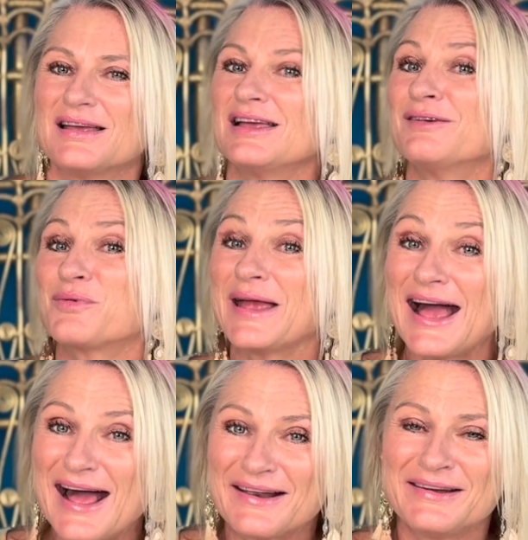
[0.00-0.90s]
if we
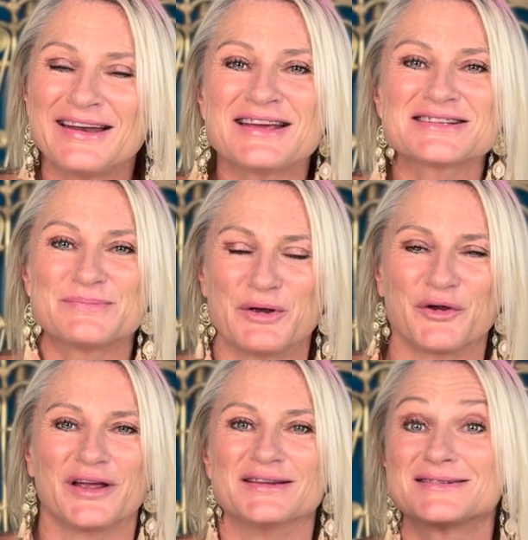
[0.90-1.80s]
hadn't
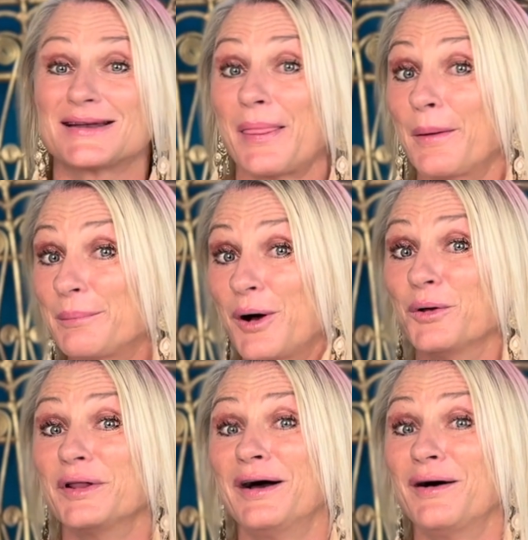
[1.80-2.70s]
experienced the
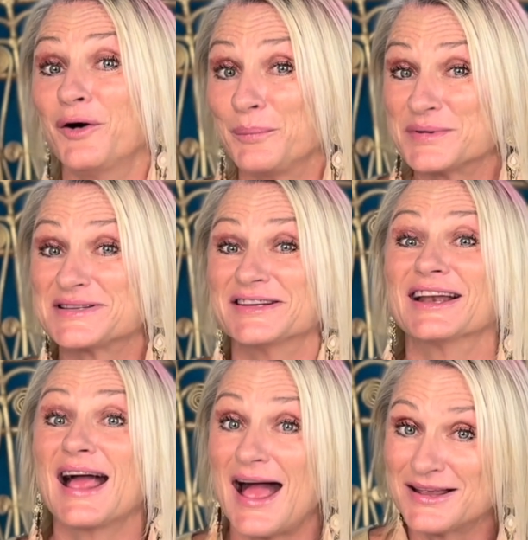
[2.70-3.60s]
polar opposite
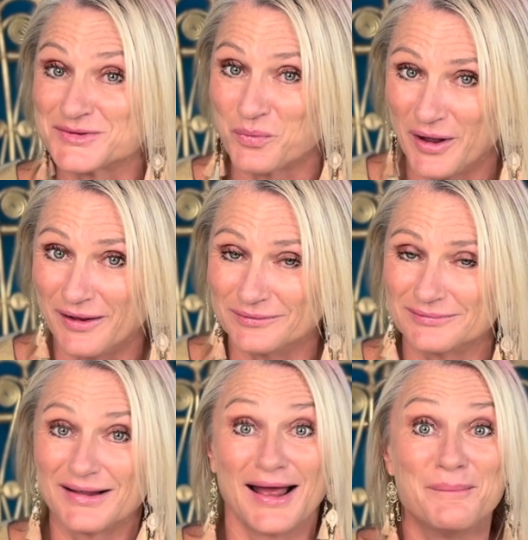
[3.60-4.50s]
as well.
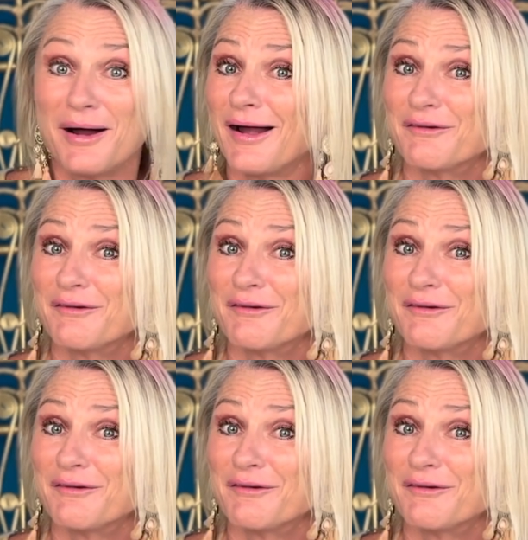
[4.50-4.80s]
Am I